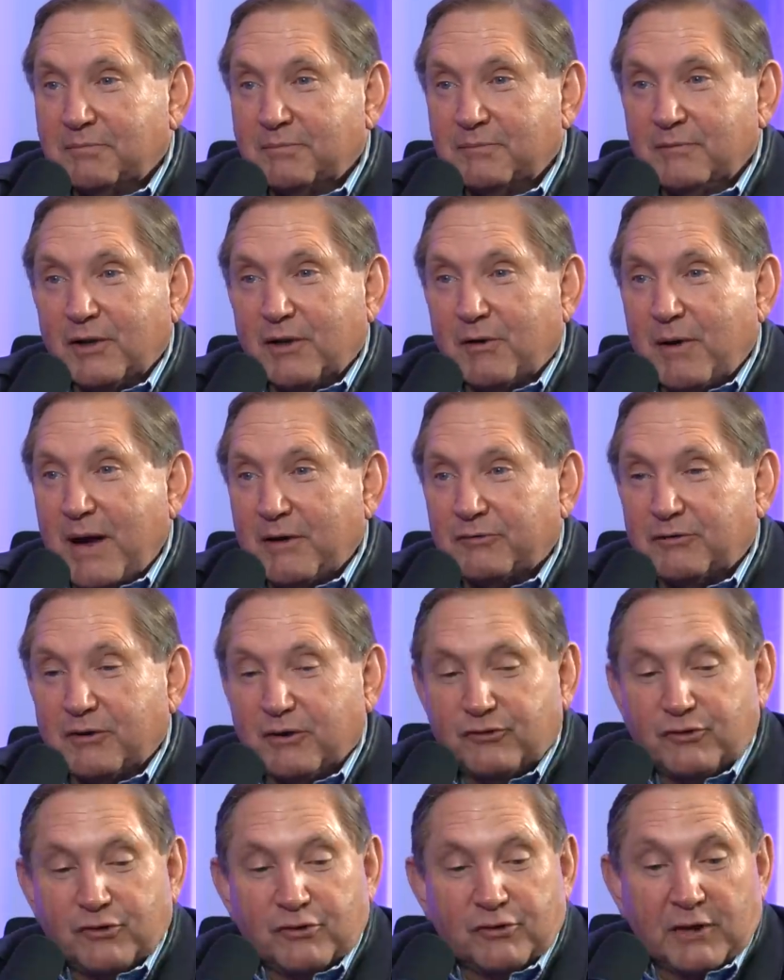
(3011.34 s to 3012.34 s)
you know,
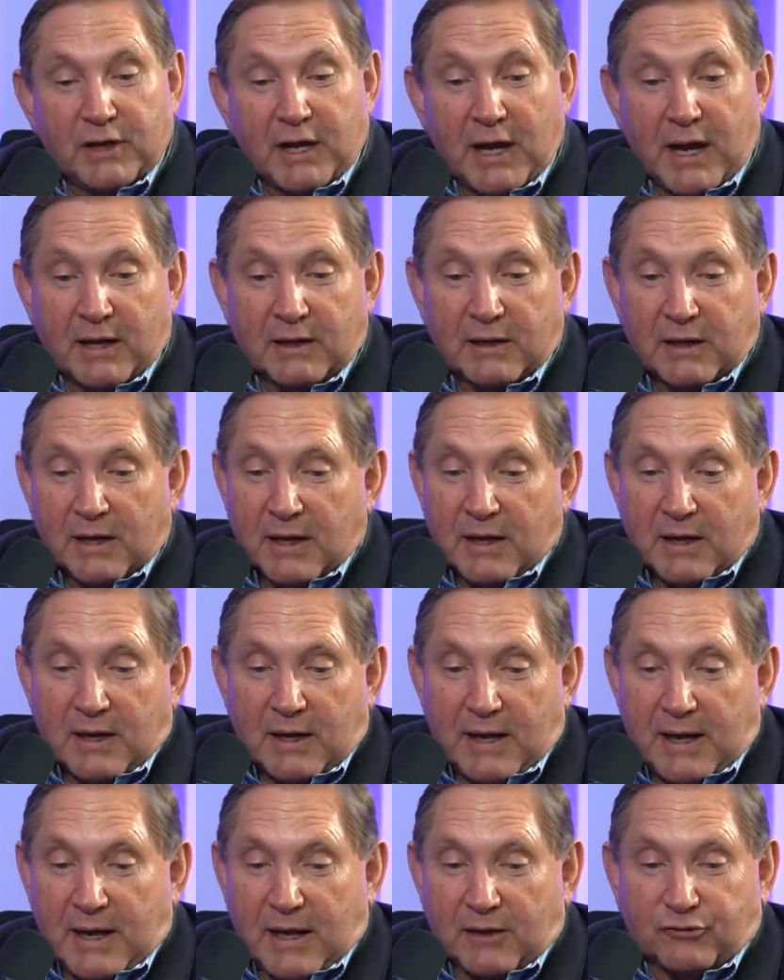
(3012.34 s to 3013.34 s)
assets you can get. Yeah, yeah.
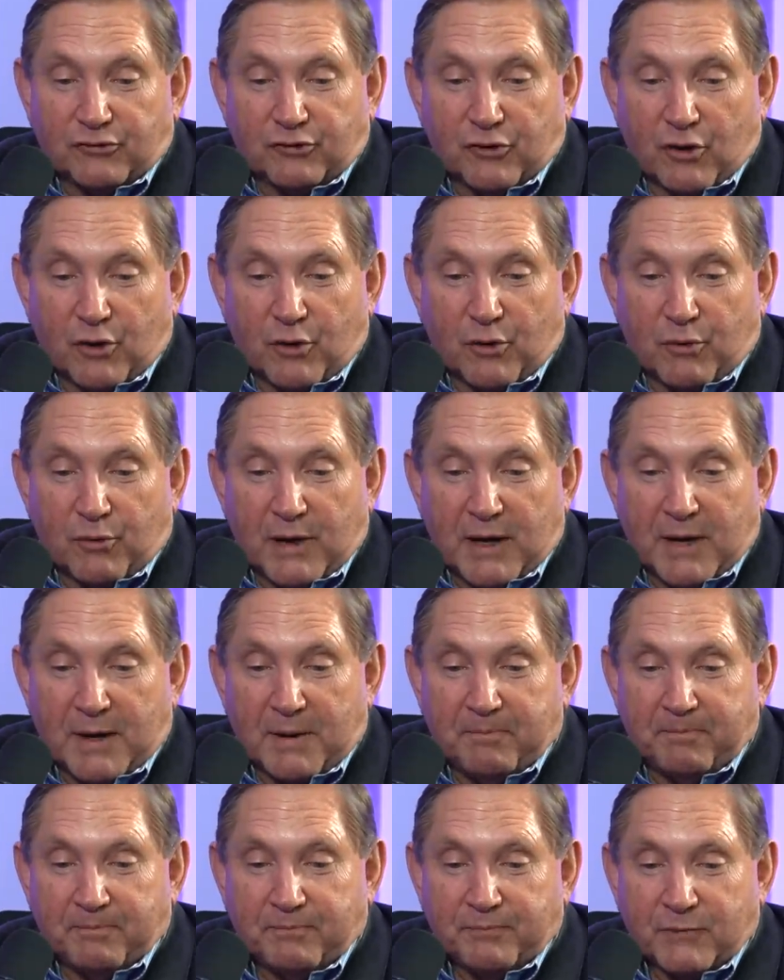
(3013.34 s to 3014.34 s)
And
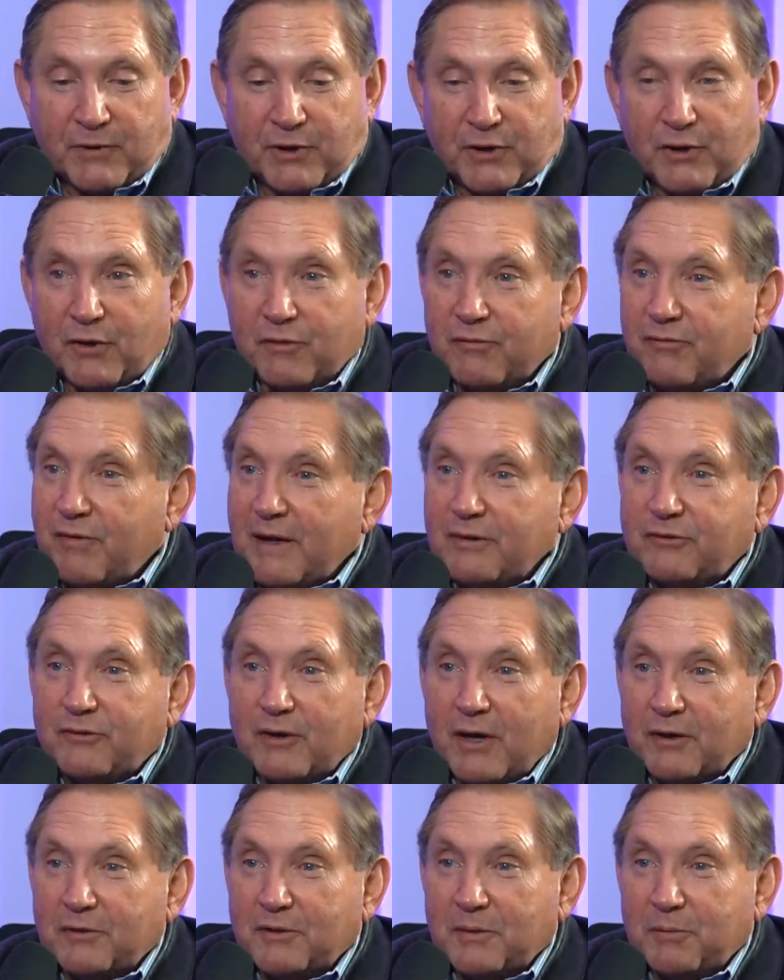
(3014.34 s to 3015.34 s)
so, you know, fights
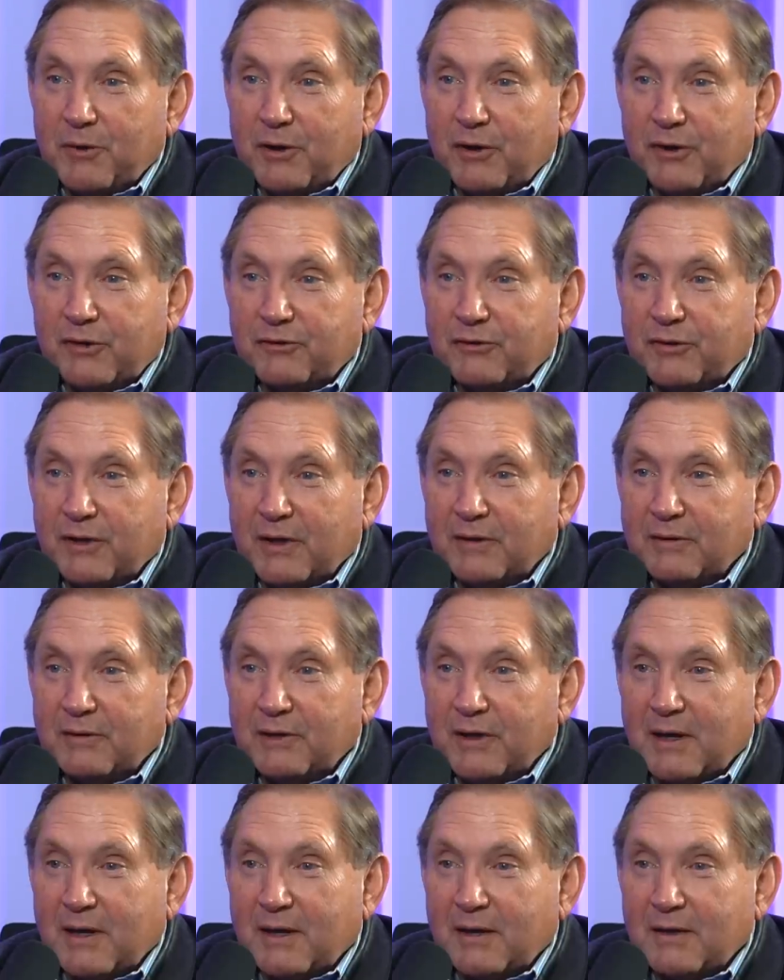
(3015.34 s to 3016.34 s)
on at the merge, and
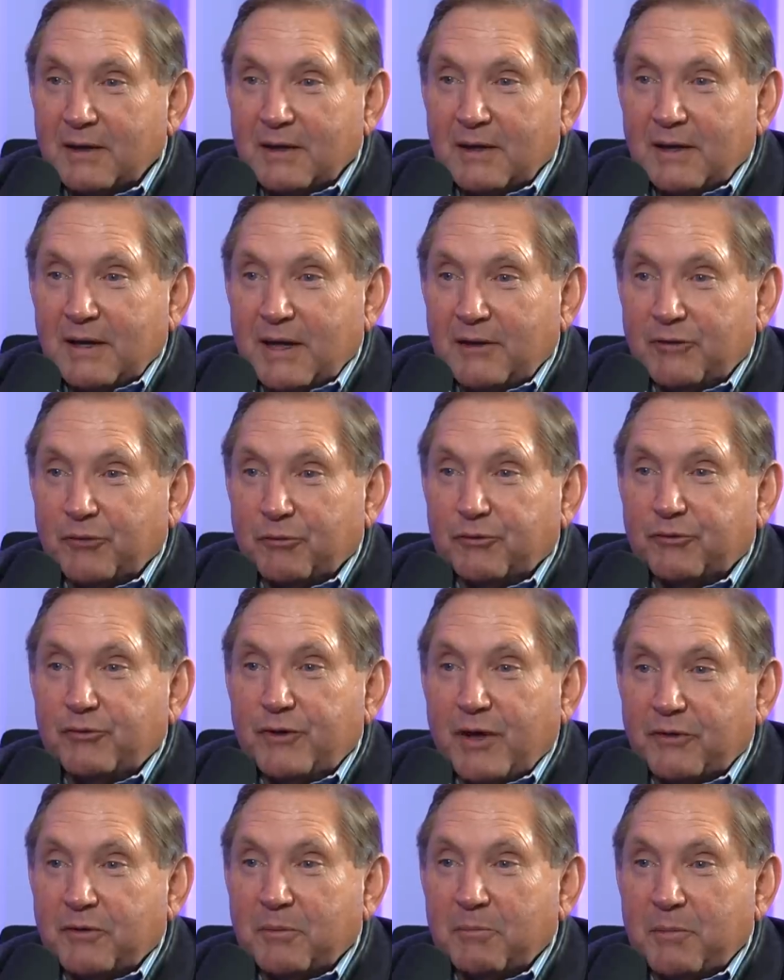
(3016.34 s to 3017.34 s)
there was
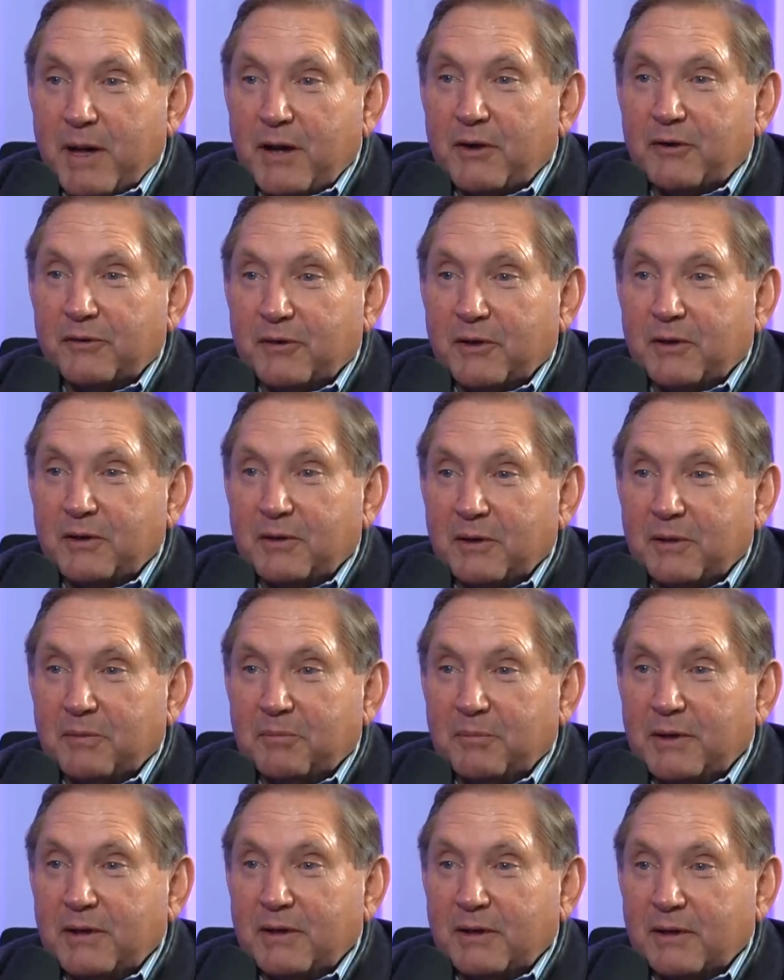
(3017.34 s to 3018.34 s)
nothing better than to
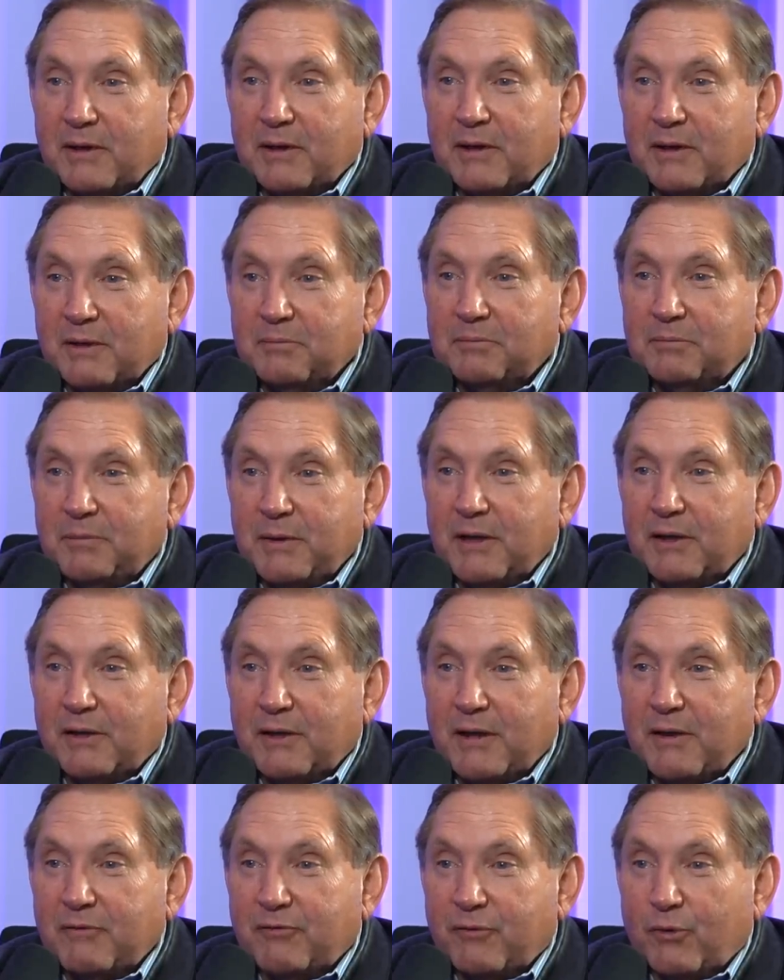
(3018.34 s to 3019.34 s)
be in an
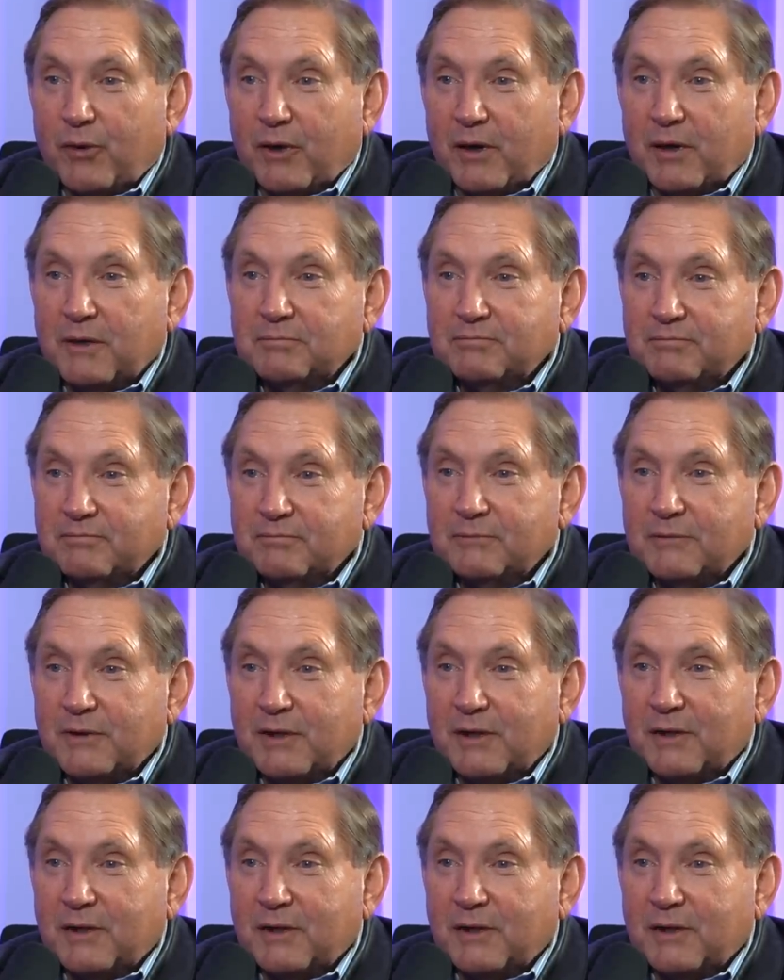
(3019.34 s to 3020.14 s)
A4, you